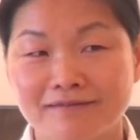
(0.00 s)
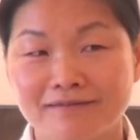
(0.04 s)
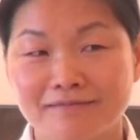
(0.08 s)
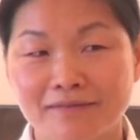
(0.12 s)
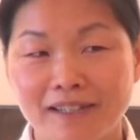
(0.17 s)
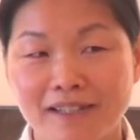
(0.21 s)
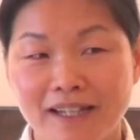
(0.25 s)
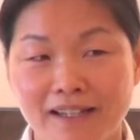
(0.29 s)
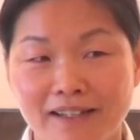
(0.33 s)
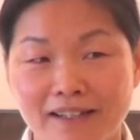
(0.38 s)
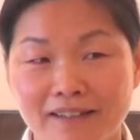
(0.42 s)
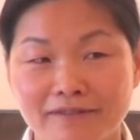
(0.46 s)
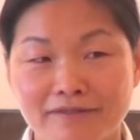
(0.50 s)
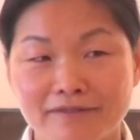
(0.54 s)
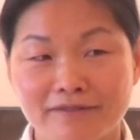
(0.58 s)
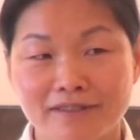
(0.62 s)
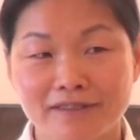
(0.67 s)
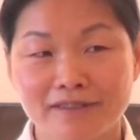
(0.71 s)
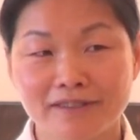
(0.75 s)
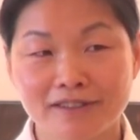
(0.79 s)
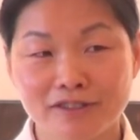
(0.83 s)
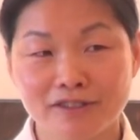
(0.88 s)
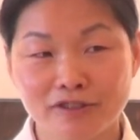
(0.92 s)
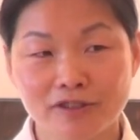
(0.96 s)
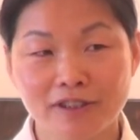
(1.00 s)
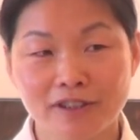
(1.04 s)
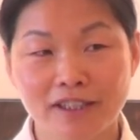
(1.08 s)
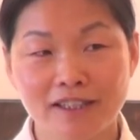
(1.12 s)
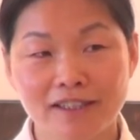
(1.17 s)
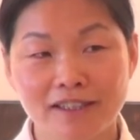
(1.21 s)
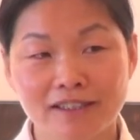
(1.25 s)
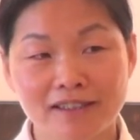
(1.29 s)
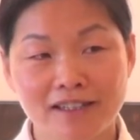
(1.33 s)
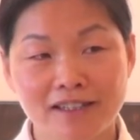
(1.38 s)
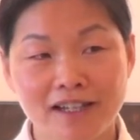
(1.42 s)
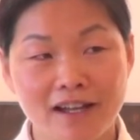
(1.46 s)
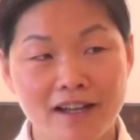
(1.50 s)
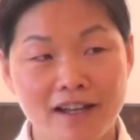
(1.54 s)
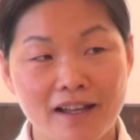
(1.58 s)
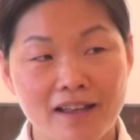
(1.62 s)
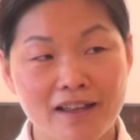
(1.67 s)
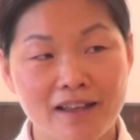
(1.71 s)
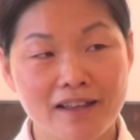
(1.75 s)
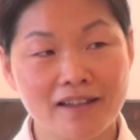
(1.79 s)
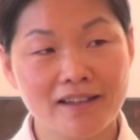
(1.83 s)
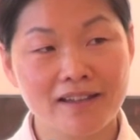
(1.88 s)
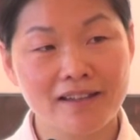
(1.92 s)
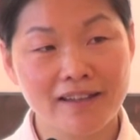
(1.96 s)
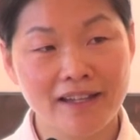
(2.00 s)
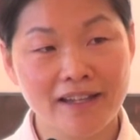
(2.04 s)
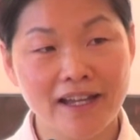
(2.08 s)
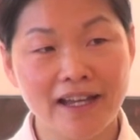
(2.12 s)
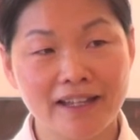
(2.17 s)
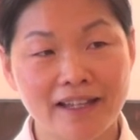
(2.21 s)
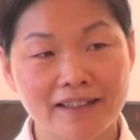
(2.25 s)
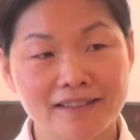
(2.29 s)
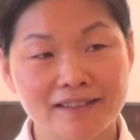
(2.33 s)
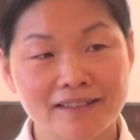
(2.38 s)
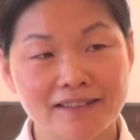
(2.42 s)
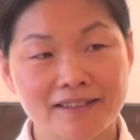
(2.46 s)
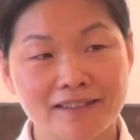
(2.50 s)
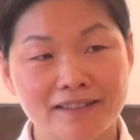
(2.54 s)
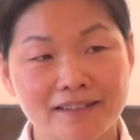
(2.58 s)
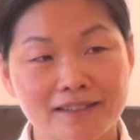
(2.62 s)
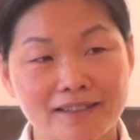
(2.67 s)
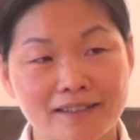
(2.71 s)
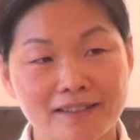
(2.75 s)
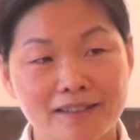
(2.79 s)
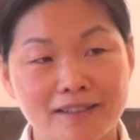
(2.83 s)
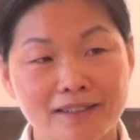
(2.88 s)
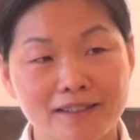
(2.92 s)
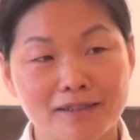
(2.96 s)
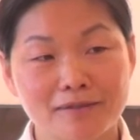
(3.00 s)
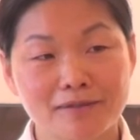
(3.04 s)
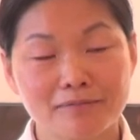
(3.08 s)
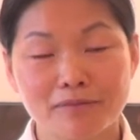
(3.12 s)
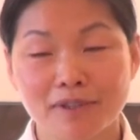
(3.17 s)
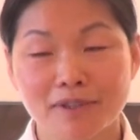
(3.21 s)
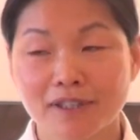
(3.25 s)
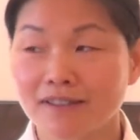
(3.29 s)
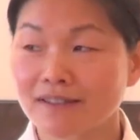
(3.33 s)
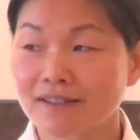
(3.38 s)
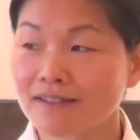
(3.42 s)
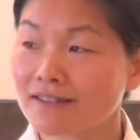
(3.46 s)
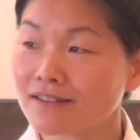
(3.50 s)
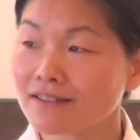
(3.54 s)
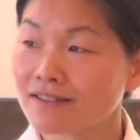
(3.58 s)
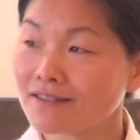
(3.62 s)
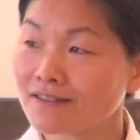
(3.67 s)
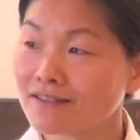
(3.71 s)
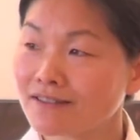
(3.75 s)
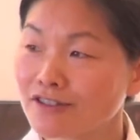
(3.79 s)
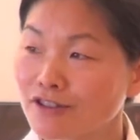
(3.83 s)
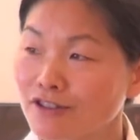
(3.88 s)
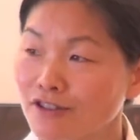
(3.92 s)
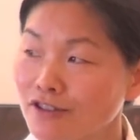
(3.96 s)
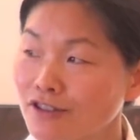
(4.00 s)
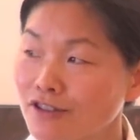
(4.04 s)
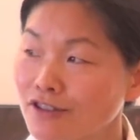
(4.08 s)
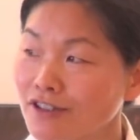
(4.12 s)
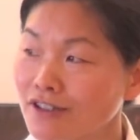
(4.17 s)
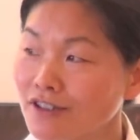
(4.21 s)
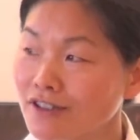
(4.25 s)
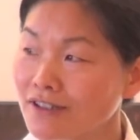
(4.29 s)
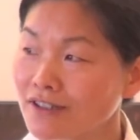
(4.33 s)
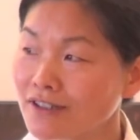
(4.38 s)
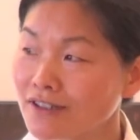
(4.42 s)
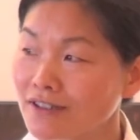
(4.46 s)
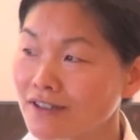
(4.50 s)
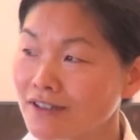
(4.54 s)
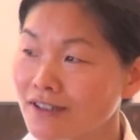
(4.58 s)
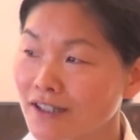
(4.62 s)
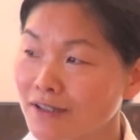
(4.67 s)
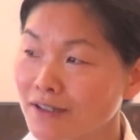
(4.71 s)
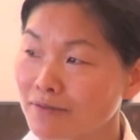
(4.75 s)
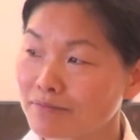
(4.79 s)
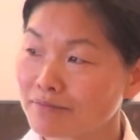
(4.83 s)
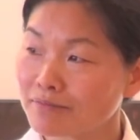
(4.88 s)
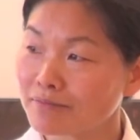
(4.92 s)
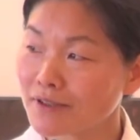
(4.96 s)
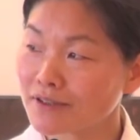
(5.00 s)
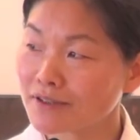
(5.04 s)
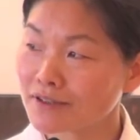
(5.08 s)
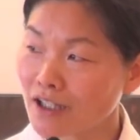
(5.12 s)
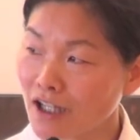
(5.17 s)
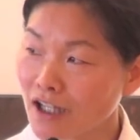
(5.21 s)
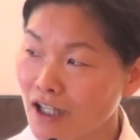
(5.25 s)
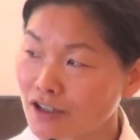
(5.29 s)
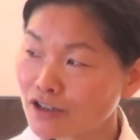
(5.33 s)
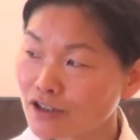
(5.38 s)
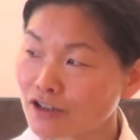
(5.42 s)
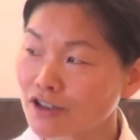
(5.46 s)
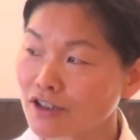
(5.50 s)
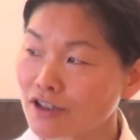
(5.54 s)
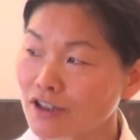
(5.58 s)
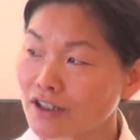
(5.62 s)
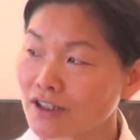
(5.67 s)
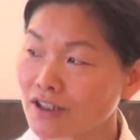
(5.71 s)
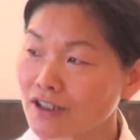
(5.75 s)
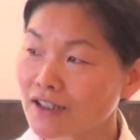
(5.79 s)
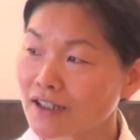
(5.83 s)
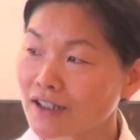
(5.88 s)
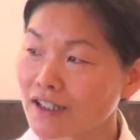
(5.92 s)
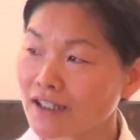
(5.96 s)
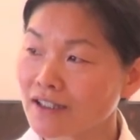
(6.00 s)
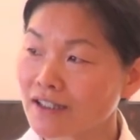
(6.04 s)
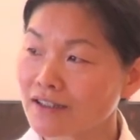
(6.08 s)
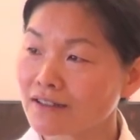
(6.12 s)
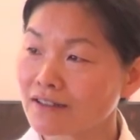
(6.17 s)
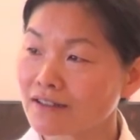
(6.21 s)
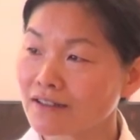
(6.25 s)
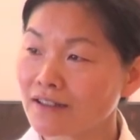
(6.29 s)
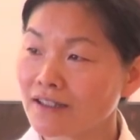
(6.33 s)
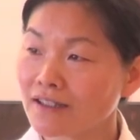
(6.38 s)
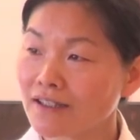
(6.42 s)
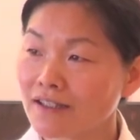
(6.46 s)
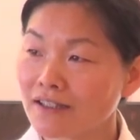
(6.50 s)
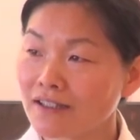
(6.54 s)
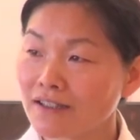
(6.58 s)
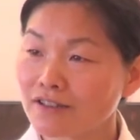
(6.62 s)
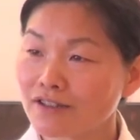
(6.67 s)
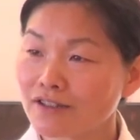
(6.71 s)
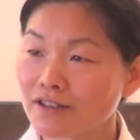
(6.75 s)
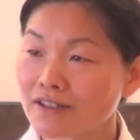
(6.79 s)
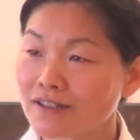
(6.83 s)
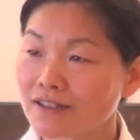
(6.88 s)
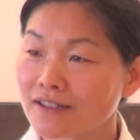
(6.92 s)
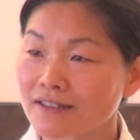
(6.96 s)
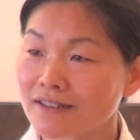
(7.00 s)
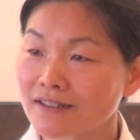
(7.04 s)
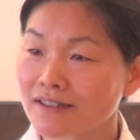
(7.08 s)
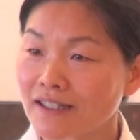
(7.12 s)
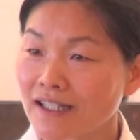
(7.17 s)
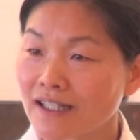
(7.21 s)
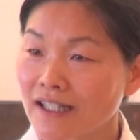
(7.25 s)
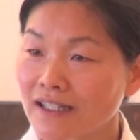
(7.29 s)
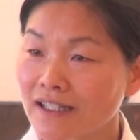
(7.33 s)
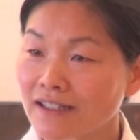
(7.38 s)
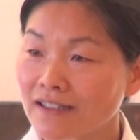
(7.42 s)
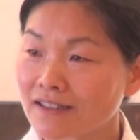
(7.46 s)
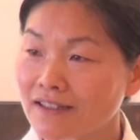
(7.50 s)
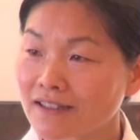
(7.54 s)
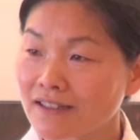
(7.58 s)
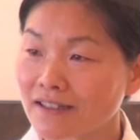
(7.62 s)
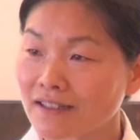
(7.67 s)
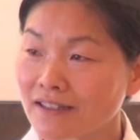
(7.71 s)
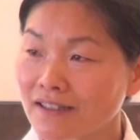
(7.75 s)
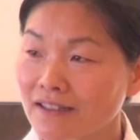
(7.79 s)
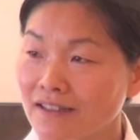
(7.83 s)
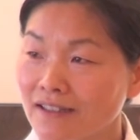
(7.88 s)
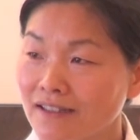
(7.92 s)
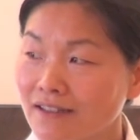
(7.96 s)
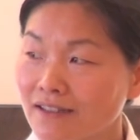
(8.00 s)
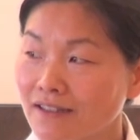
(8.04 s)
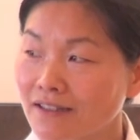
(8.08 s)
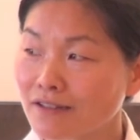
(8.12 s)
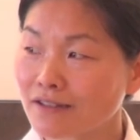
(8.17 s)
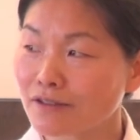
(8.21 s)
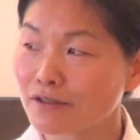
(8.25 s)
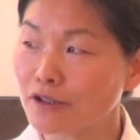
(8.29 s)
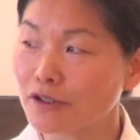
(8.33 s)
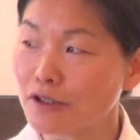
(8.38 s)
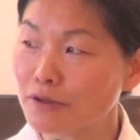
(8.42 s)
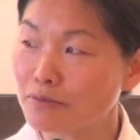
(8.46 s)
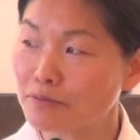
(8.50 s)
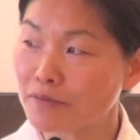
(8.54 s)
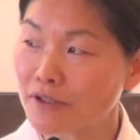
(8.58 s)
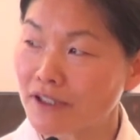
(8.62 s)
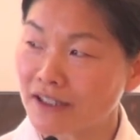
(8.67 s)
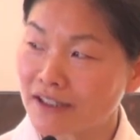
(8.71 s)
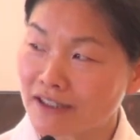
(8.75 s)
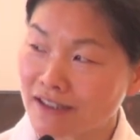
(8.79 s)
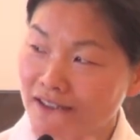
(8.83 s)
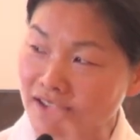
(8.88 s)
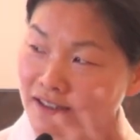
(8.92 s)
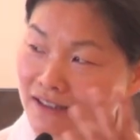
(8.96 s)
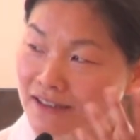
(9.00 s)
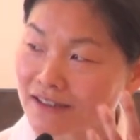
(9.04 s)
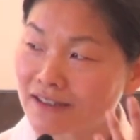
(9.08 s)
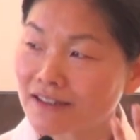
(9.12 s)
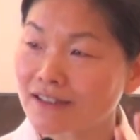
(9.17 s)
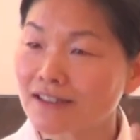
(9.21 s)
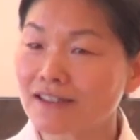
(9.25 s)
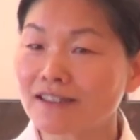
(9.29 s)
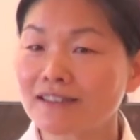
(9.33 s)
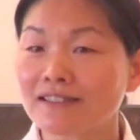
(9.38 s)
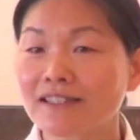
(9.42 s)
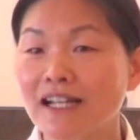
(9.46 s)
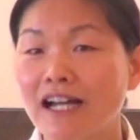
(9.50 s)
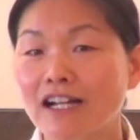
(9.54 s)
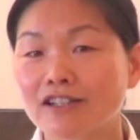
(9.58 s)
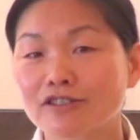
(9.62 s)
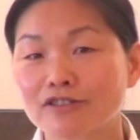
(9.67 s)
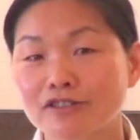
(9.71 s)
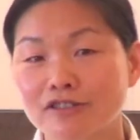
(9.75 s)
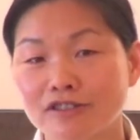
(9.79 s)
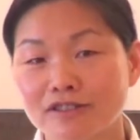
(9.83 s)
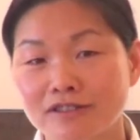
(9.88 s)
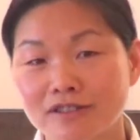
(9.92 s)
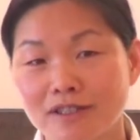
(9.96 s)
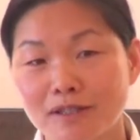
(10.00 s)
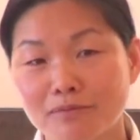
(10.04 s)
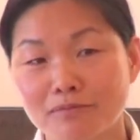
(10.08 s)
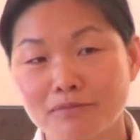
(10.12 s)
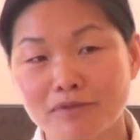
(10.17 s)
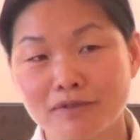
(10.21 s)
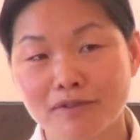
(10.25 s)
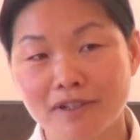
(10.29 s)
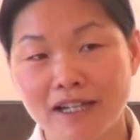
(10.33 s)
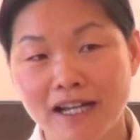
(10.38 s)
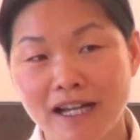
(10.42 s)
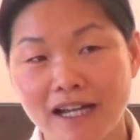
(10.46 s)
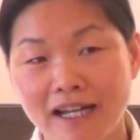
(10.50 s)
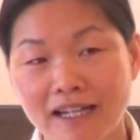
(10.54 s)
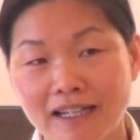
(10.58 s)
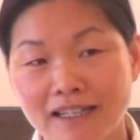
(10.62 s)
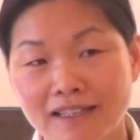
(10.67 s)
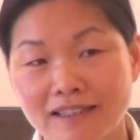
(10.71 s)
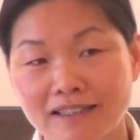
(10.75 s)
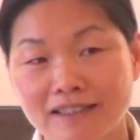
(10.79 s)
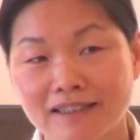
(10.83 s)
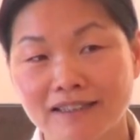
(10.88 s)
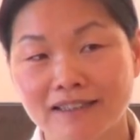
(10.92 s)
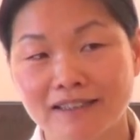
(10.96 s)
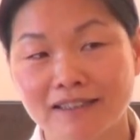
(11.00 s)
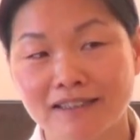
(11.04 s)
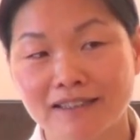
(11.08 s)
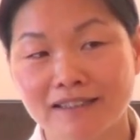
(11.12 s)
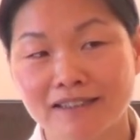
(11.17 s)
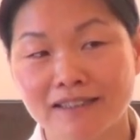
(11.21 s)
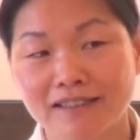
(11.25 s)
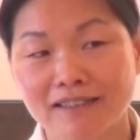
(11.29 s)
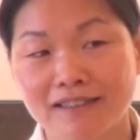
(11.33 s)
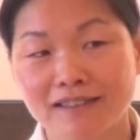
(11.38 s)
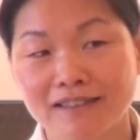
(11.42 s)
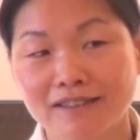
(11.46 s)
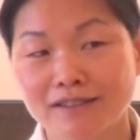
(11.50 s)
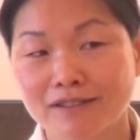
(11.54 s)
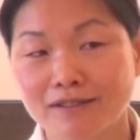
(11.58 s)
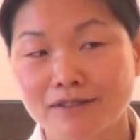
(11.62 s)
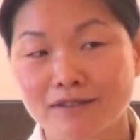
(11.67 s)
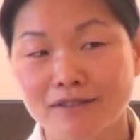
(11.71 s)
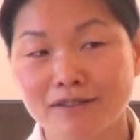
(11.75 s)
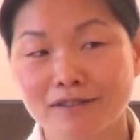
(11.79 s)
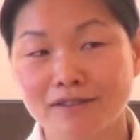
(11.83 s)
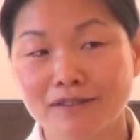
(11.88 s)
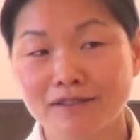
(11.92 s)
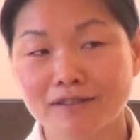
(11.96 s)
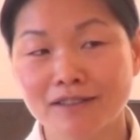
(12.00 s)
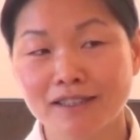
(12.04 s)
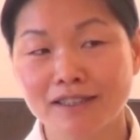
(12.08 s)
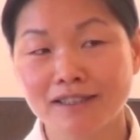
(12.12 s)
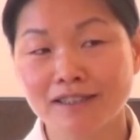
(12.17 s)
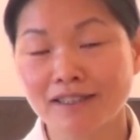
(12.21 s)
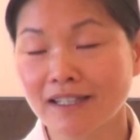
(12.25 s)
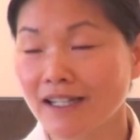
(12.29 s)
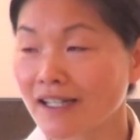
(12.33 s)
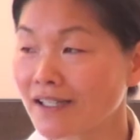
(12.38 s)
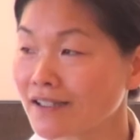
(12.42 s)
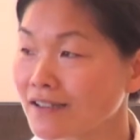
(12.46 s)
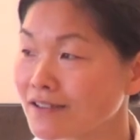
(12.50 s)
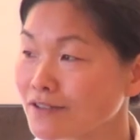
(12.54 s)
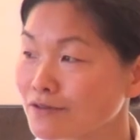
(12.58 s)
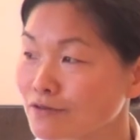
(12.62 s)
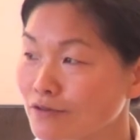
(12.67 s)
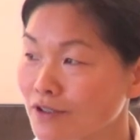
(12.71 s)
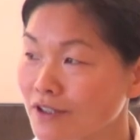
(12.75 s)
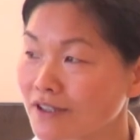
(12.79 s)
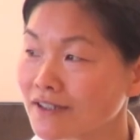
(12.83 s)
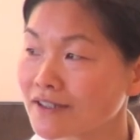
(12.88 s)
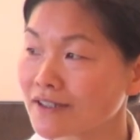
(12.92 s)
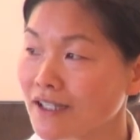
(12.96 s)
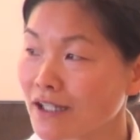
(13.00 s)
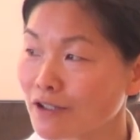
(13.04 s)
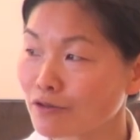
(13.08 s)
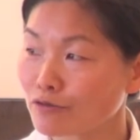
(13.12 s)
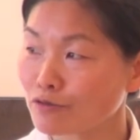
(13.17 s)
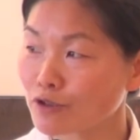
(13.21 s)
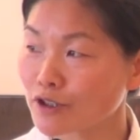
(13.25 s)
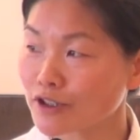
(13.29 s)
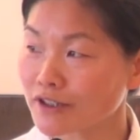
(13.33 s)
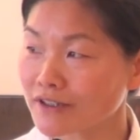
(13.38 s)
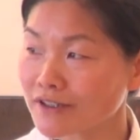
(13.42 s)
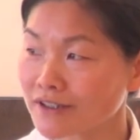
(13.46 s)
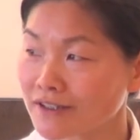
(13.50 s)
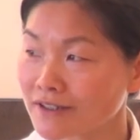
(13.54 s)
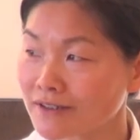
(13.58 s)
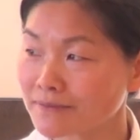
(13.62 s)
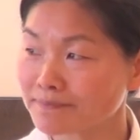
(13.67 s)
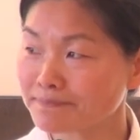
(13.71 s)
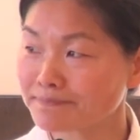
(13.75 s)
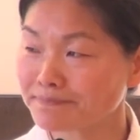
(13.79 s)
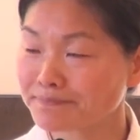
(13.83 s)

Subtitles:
have treat that. But she kept touching and she didn't like the ointment doctors applied. So it gets worse and worse.